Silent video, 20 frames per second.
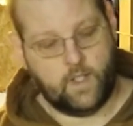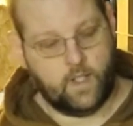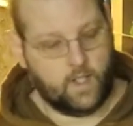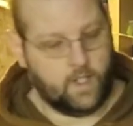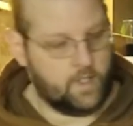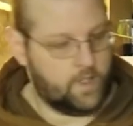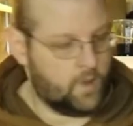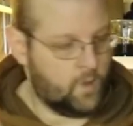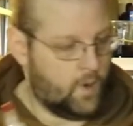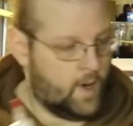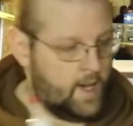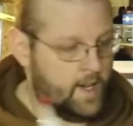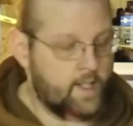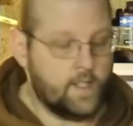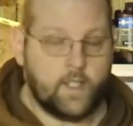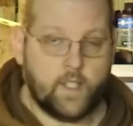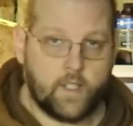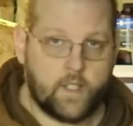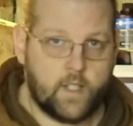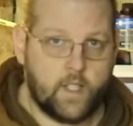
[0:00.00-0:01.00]
because you want it
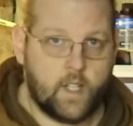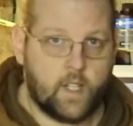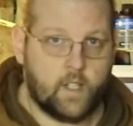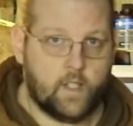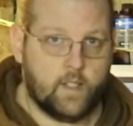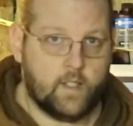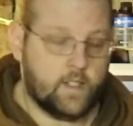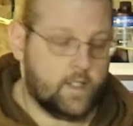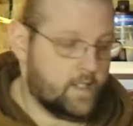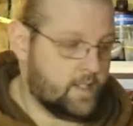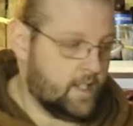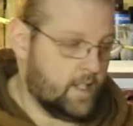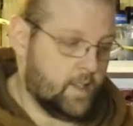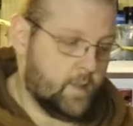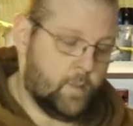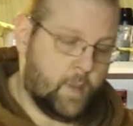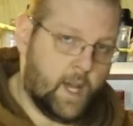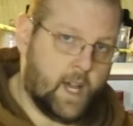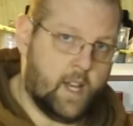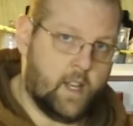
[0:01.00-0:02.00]
to stick to the
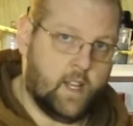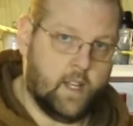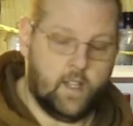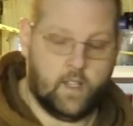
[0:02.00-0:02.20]
bed.